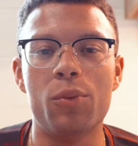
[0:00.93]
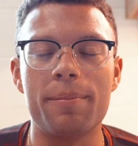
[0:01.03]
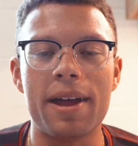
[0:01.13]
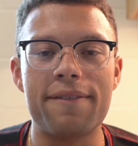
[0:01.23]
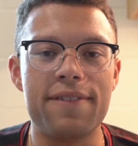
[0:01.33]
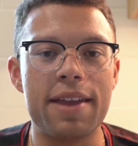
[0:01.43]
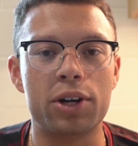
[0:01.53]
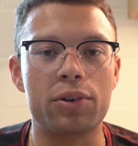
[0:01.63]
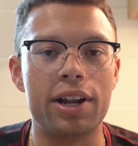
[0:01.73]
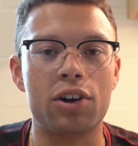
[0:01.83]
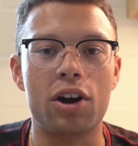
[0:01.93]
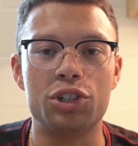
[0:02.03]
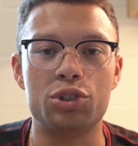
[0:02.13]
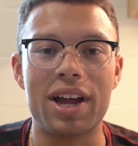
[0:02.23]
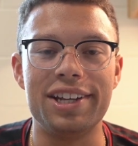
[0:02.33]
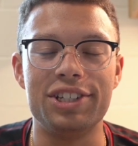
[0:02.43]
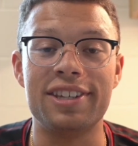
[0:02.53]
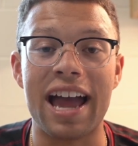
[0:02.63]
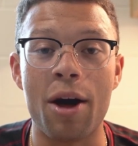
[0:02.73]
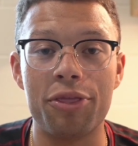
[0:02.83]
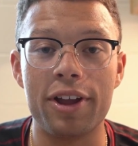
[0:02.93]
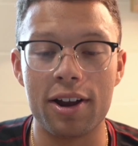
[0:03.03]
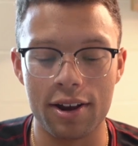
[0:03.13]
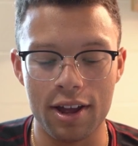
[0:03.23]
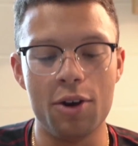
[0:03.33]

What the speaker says: one of my favorite credit card strategies out there,